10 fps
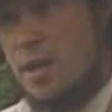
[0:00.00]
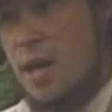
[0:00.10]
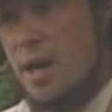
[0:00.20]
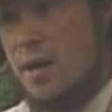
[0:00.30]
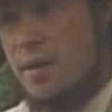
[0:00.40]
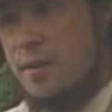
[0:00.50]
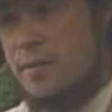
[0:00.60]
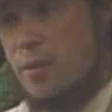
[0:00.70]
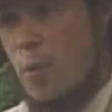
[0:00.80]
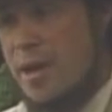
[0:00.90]

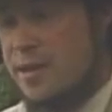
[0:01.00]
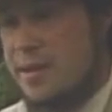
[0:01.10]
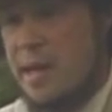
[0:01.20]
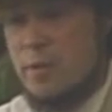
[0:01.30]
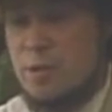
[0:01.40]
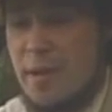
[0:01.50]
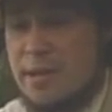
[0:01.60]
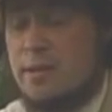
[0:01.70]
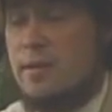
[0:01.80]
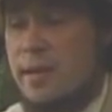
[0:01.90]
The way that they
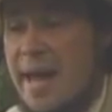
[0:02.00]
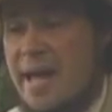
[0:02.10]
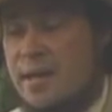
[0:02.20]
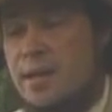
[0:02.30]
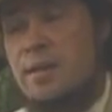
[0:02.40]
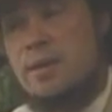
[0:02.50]
respected the land,